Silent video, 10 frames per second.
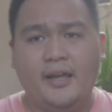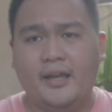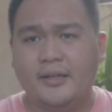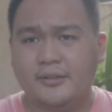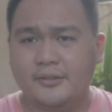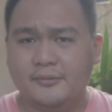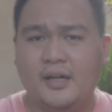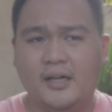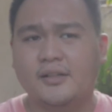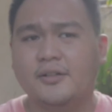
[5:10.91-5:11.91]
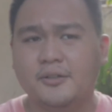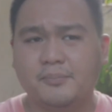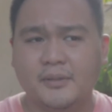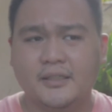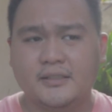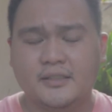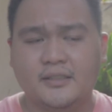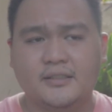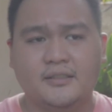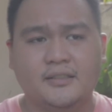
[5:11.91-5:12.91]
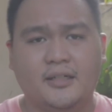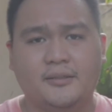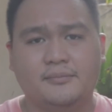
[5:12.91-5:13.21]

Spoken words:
and other places